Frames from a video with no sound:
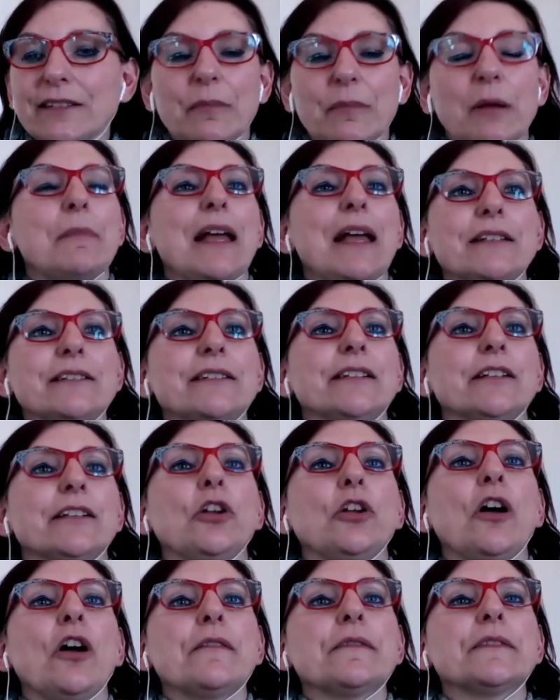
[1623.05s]
amazing
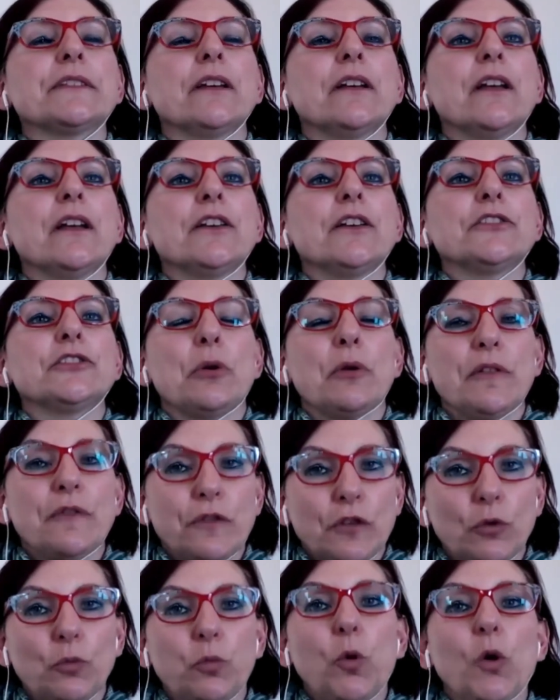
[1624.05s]
lives. So
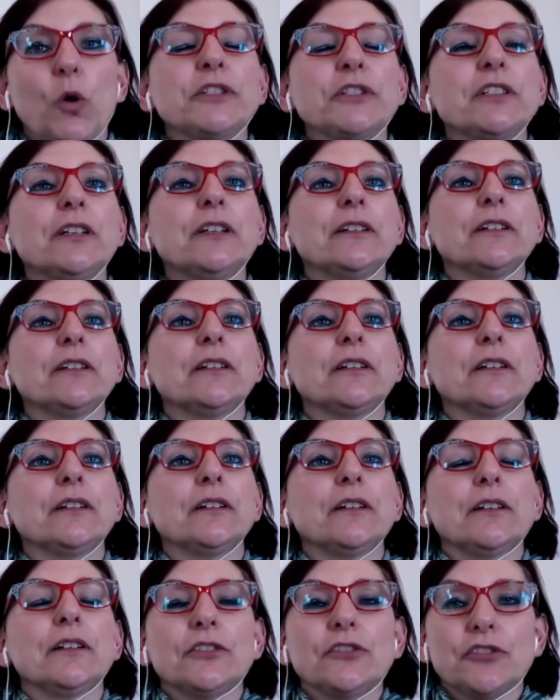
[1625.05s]
if you want it,
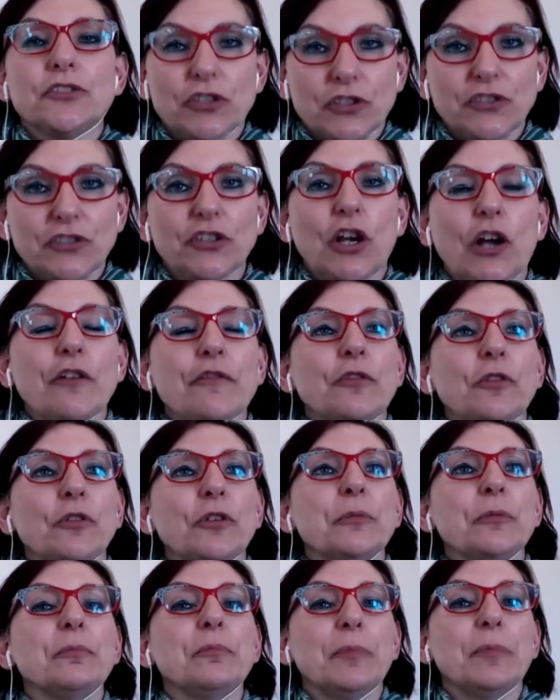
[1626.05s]
just go
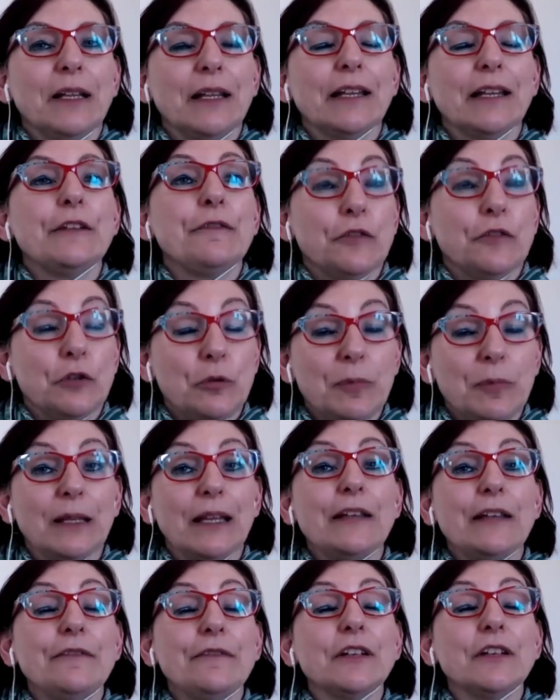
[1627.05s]
for it. Well, if you
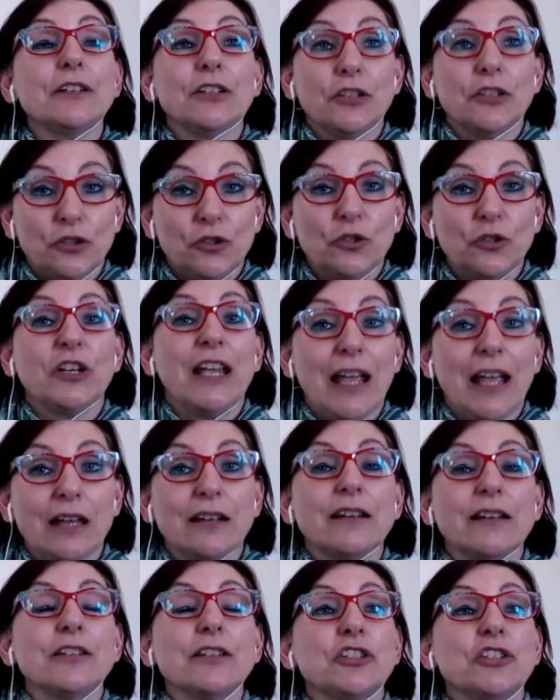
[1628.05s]
believe it, you
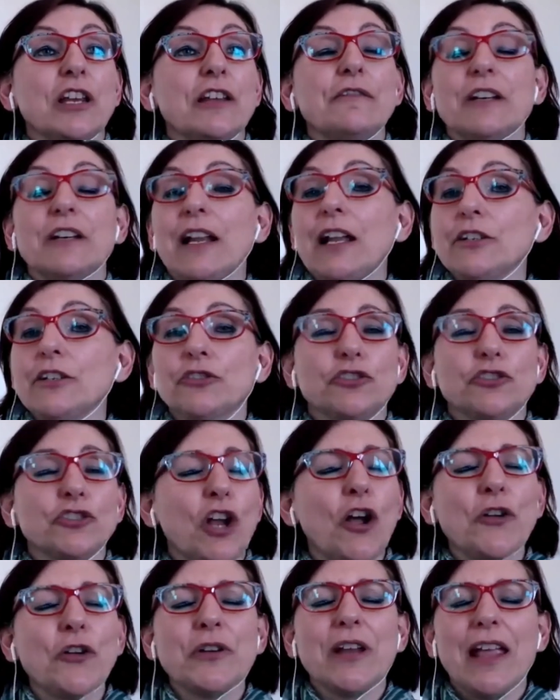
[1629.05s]
can achieve it. And
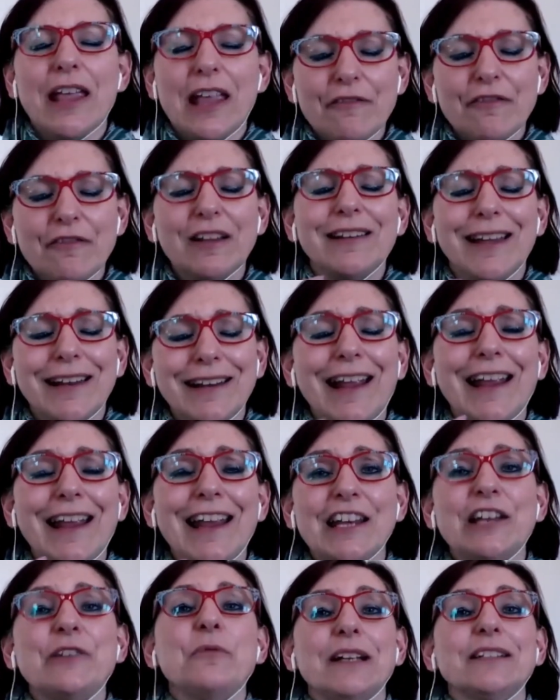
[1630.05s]
don't ever let
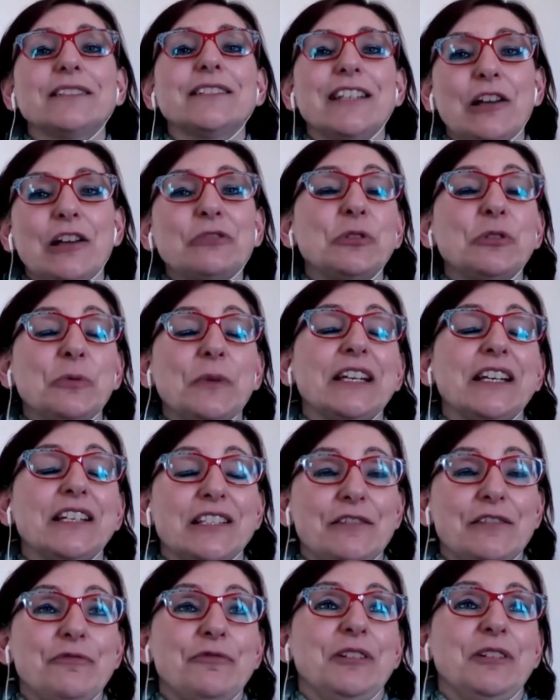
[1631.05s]
anyone tell you any
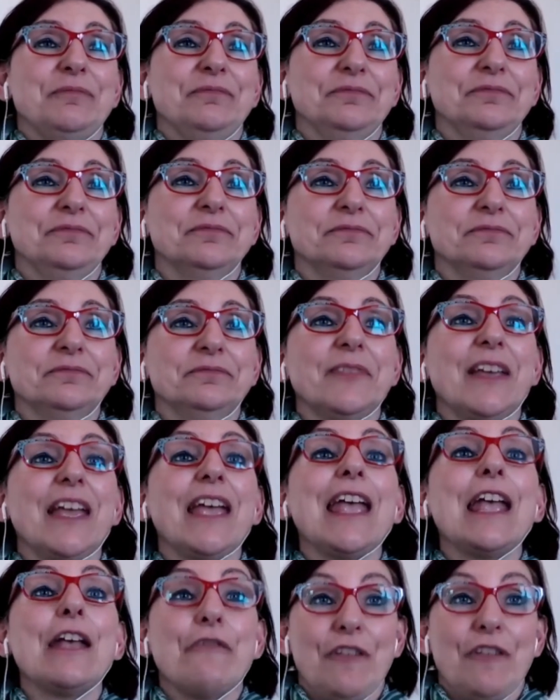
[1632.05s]
different,
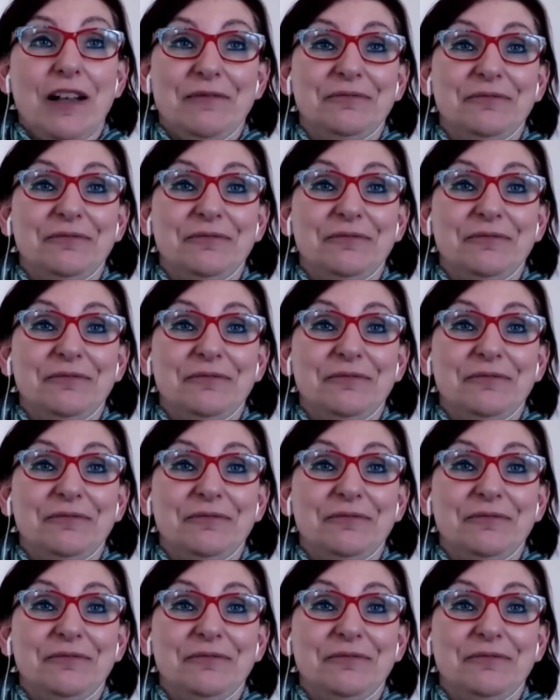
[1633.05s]
ever.